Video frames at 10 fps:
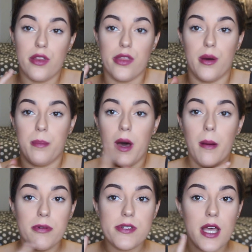the
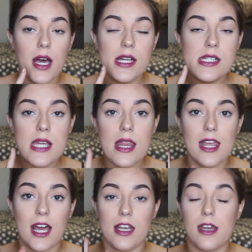purple side
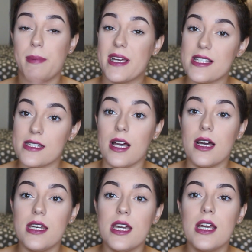than the pink
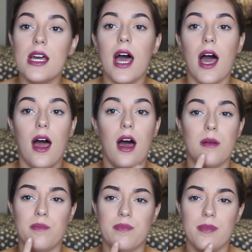side.
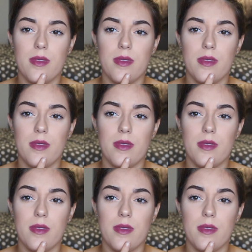I